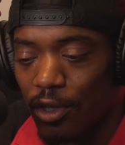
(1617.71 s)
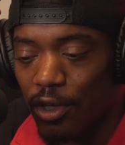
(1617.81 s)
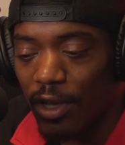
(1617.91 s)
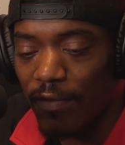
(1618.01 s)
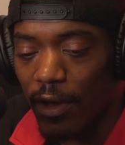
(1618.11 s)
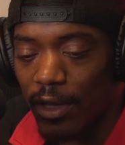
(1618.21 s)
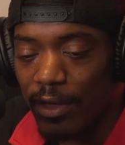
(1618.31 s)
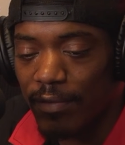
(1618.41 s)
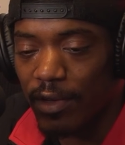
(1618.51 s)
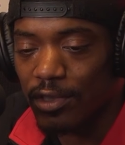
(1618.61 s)
If
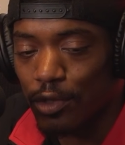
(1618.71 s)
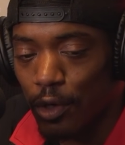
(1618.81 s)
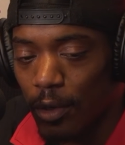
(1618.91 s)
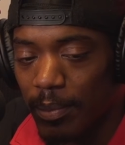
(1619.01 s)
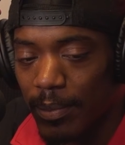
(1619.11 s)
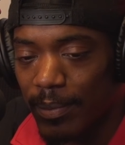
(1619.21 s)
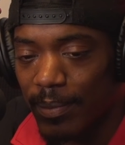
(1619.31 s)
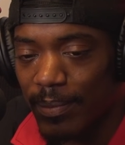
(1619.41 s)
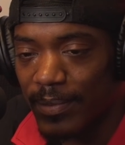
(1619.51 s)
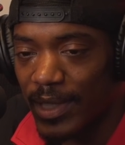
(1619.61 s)
I stop,
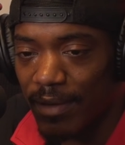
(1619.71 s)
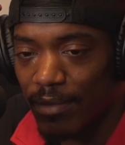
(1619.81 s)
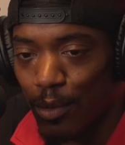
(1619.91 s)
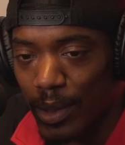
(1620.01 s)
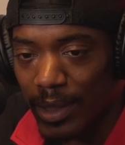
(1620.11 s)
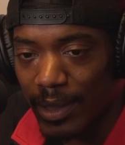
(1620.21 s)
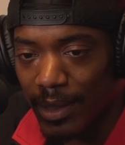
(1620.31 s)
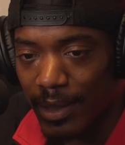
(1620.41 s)
then I've quit.